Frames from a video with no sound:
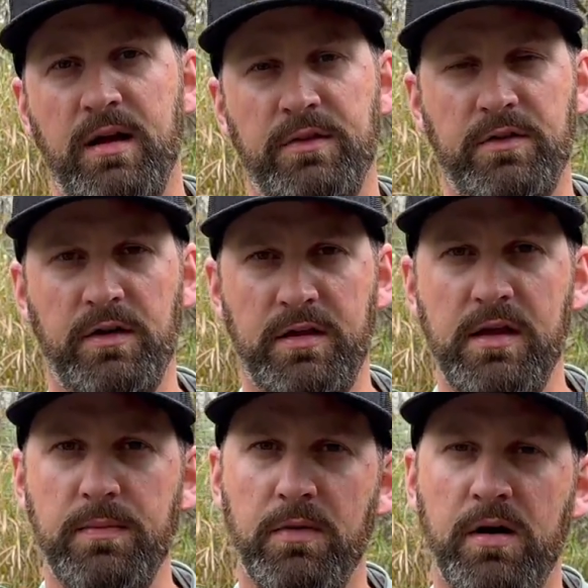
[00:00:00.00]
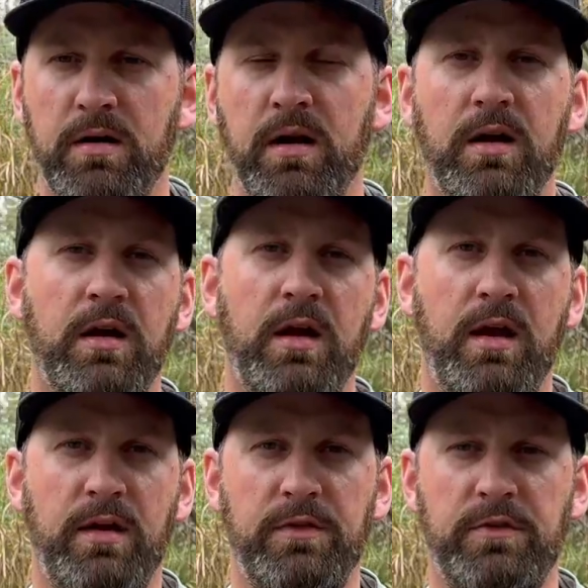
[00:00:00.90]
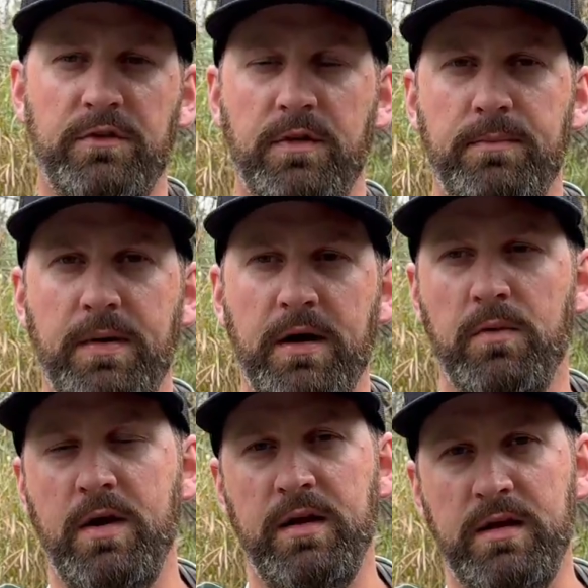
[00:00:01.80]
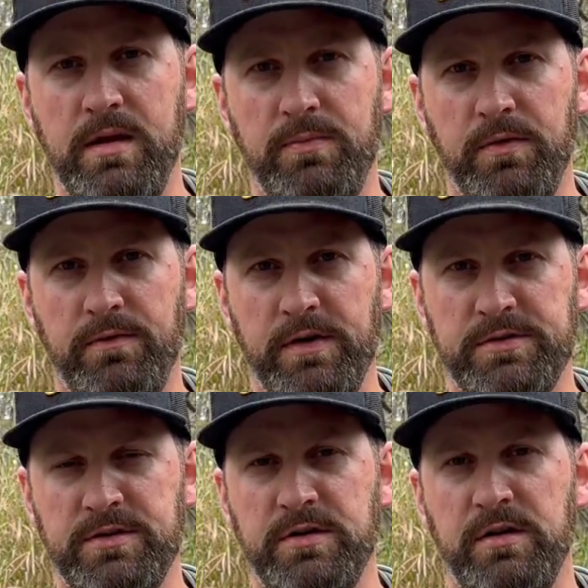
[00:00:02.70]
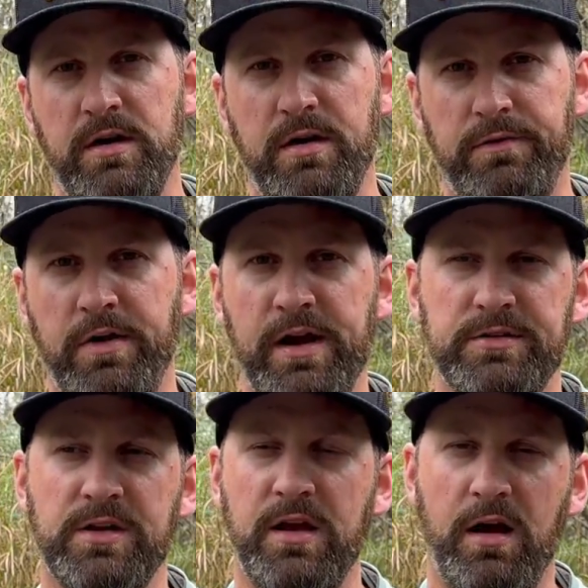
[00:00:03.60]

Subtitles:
it's going to keep longer, and it's just a better way to keep your fish fresh.